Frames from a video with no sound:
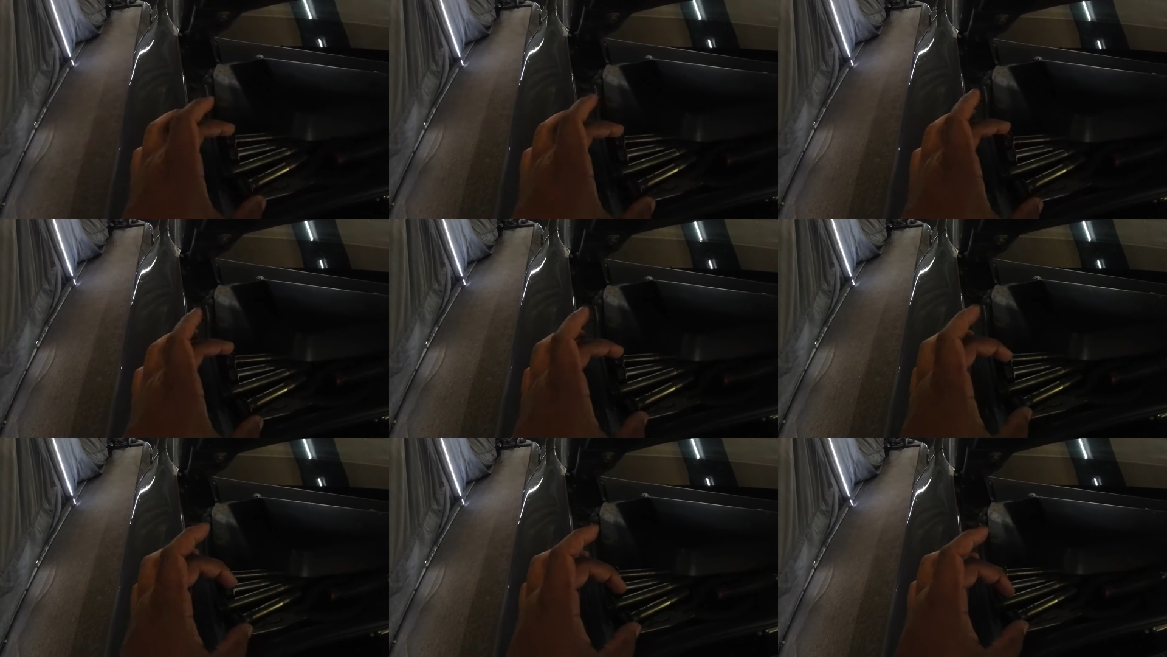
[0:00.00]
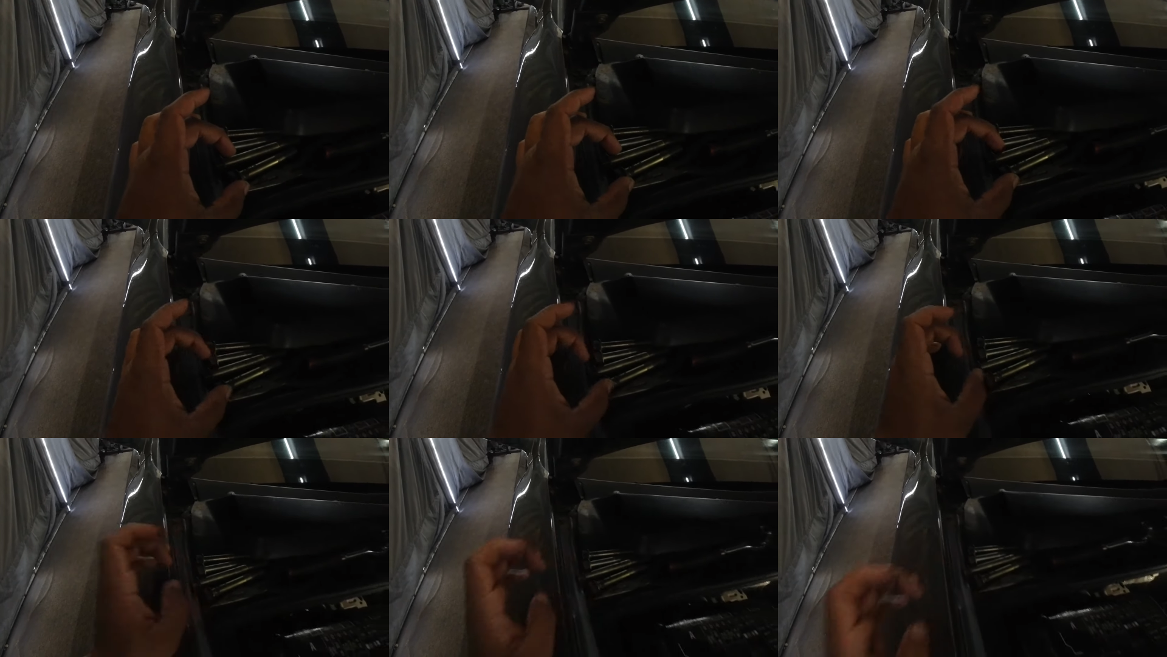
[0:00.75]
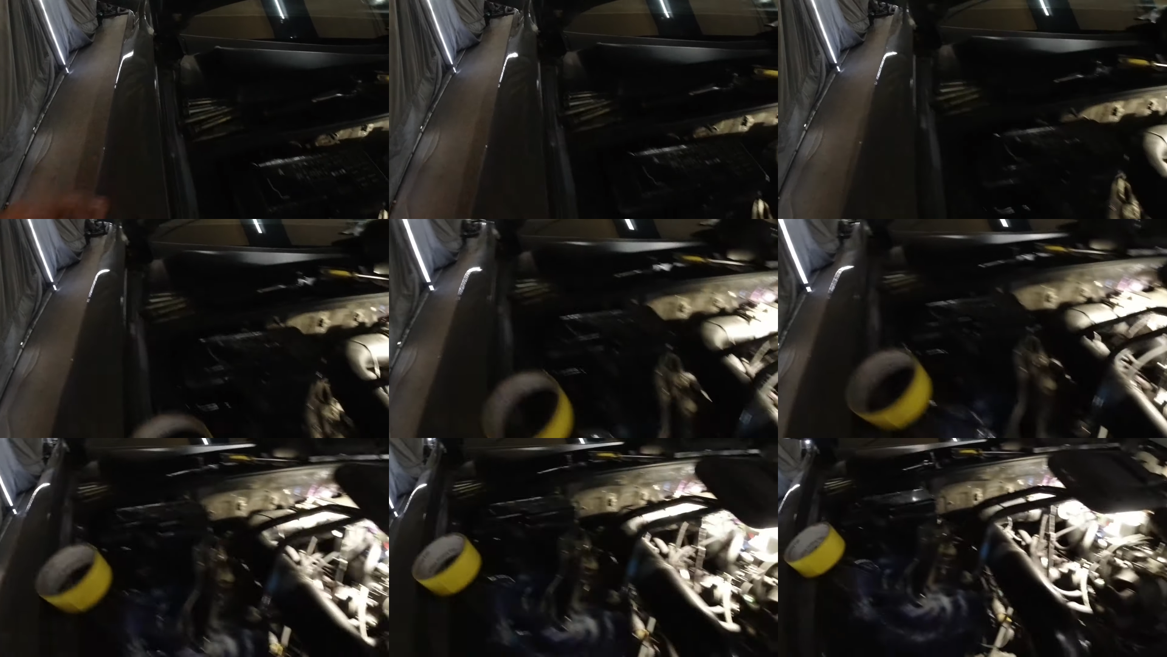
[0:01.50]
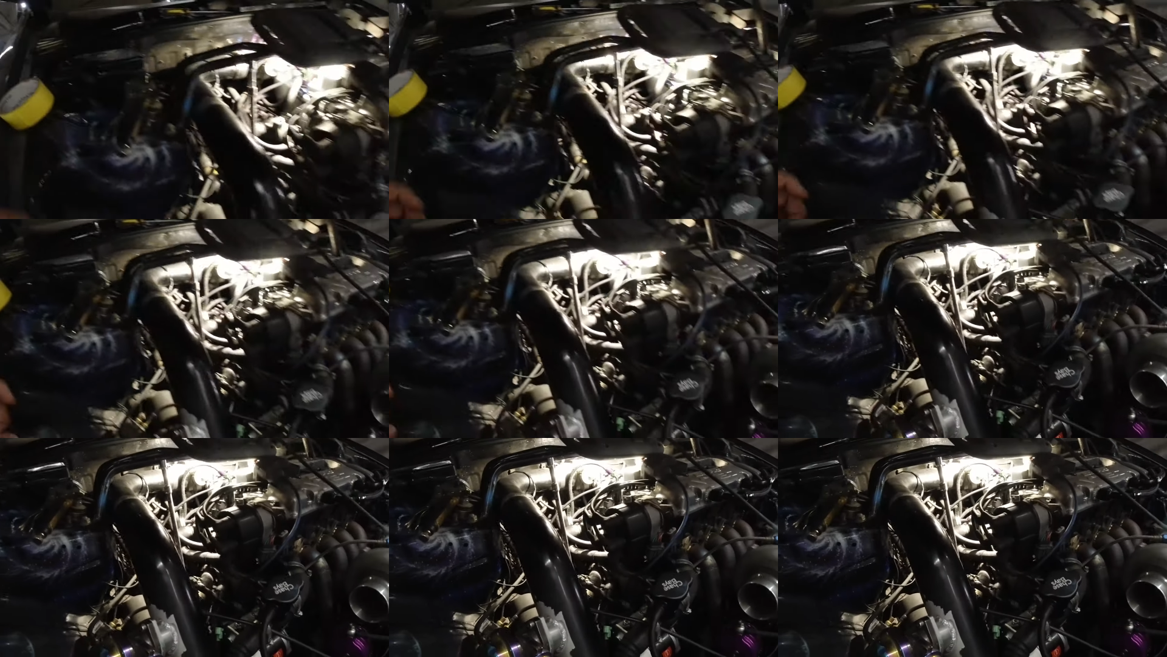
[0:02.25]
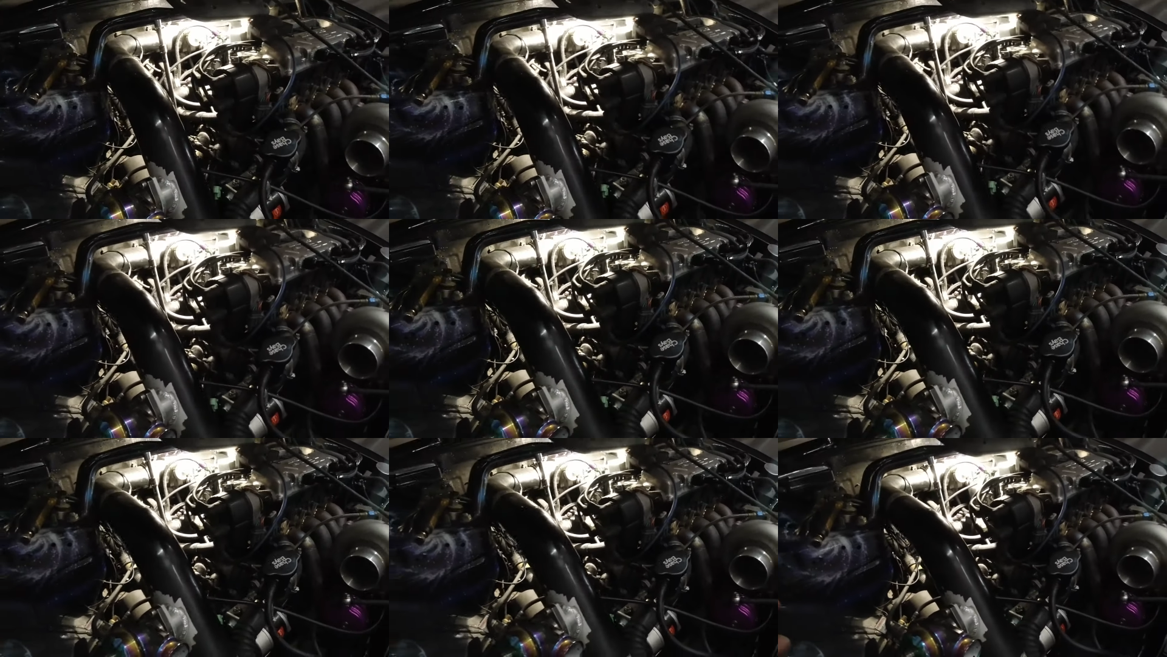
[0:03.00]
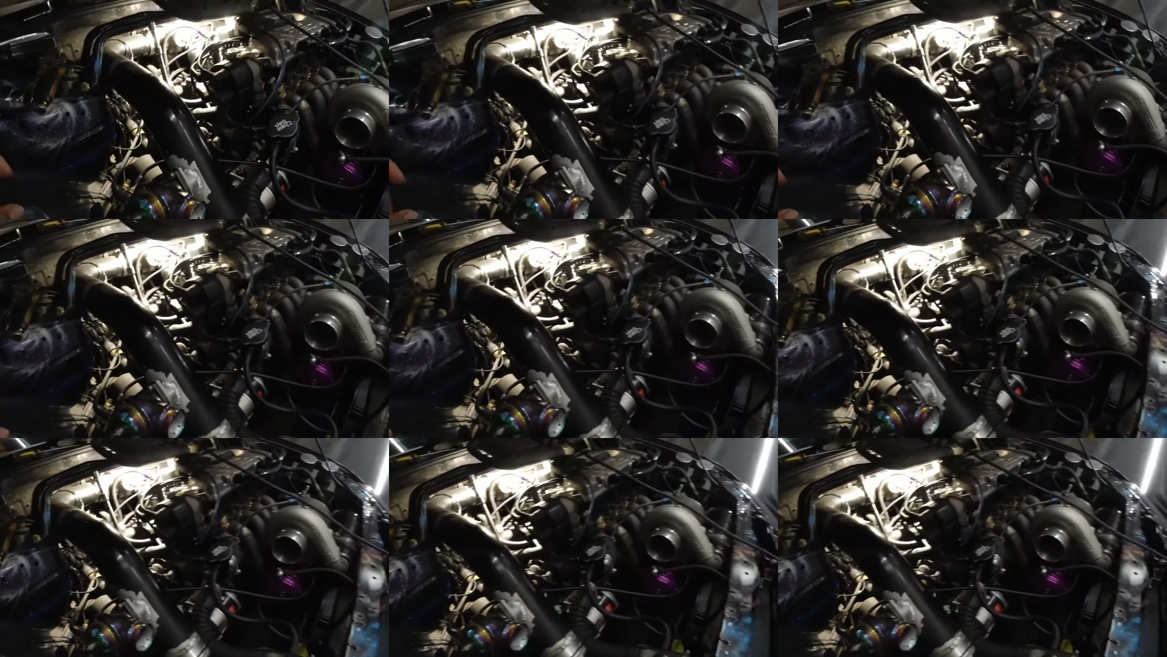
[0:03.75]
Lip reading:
Nobody's mouth can be seen.